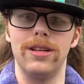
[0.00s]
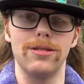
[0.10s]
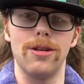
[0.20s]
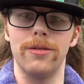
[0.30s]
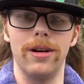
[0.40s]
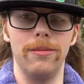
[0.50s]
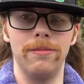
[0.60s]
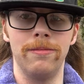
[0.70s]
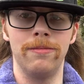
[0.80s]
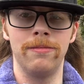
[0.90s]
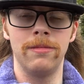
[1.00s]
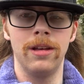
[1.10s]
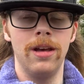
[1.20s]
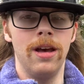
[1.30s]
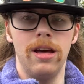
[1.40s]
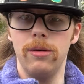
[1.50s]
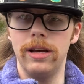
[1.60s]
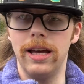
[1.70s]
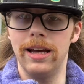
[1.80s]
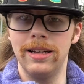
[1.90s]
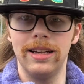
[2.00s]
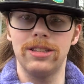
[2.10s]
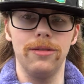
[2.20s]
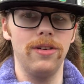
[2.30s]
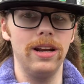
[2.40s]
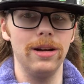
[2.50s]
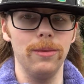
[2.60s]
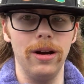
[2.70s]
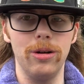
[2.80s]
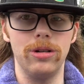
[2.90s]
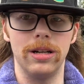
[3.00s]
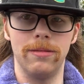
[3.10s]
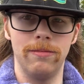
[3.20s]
not real. Anyway, next up, Farningham Road.